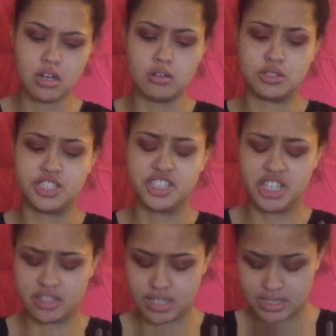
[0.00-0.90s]
Oh
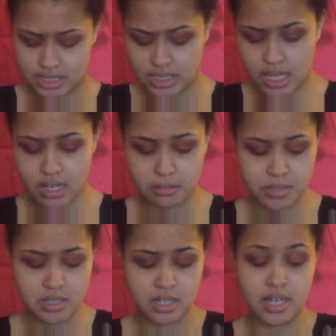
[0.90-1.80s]
shit, that's a glob.
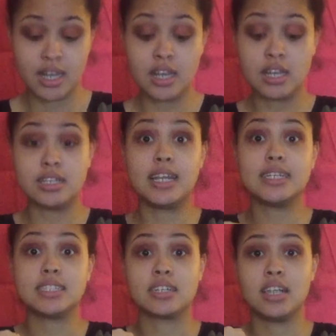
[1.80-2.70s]

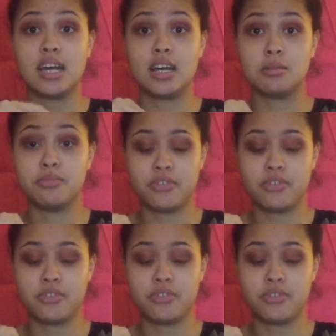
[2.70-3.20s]
That's a glob,